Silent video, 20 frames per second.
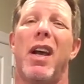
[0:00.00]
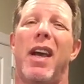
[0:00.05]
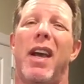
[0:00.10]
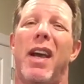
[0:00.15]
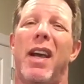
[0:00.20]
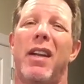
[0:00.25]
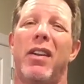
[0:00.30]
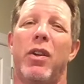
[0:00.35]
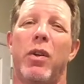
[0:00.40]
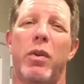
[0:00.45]

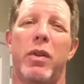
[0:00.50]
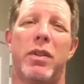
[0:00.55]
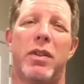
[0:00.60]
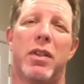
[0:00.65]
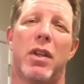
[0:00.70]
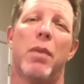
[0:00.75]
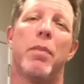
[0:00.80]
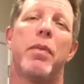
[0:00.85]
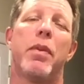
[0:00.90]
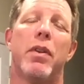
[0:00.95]
and doing
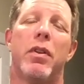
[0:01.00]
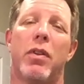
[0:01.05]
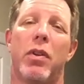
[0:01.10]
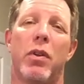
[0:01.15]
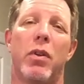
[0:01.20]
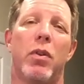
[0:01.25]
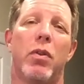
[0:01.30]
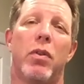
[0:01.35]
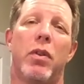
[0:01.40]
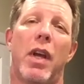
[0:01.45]
something
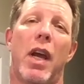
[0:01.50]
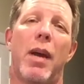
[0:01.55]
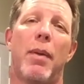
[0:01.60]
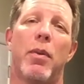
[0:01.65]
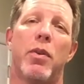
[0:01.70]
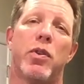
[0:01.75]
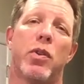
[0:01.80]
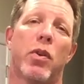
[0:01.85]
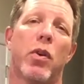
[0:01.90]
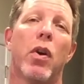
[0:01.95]
to
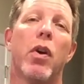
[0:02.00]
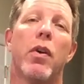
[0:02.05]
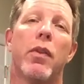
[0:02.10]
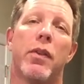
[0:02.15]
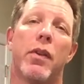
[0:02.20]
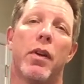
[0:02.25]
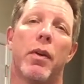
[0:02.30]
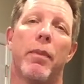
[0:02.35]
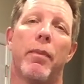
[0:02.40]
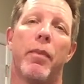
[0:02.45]
damage or hurt
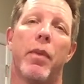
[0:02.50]
them.